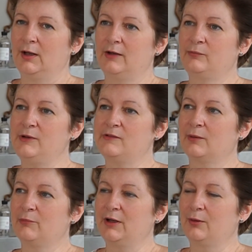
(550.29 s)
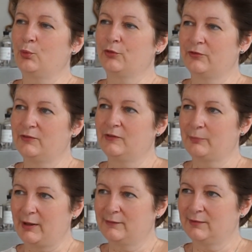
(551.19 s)
has been something I wasn't
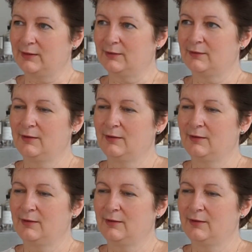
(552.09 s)
expecting.